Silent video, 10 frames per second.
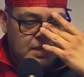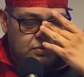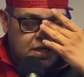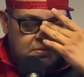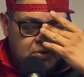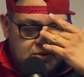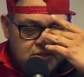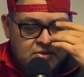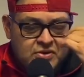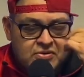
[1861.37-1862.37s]
watch most of
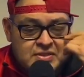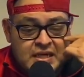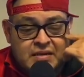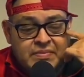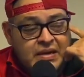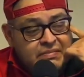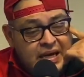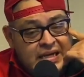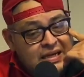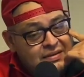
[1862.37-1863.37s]
the holes, and Peyton
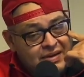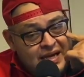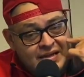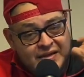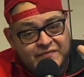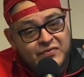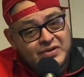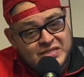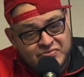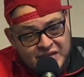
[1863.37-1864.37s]
Manning, man, that fool
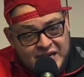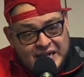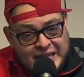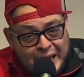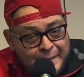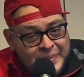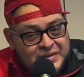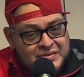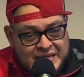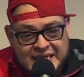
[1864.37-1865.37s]
can swing a club.
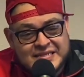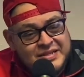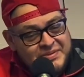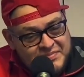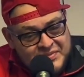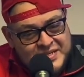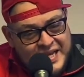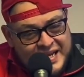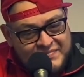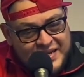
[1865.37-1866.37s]
He has a little bit more
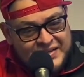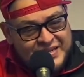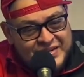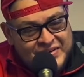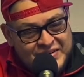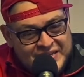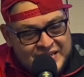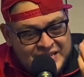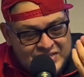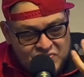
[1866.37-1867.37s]
time now,
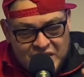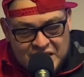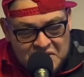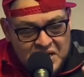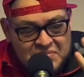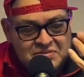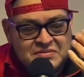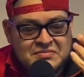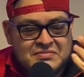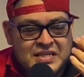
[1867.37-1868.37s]
swing clubs,
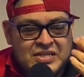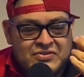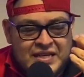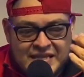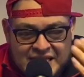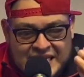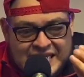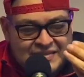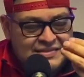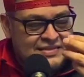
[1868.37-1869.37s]
hit the links,